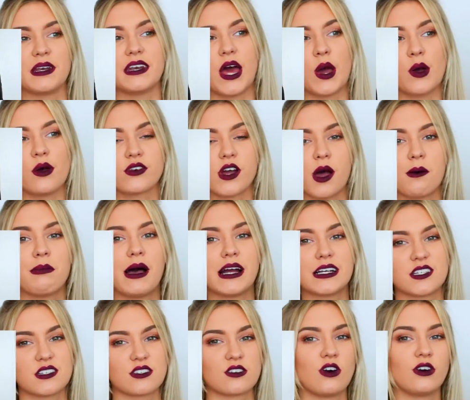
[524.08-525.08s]
But now I've come
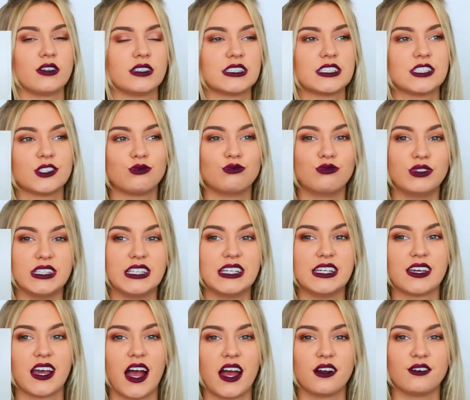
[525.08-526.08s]
back to Scotland, it's
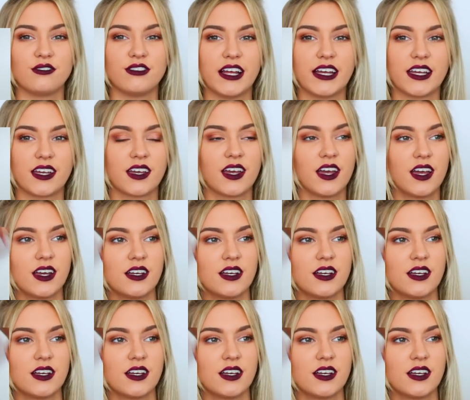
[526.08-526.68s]
really kind of like,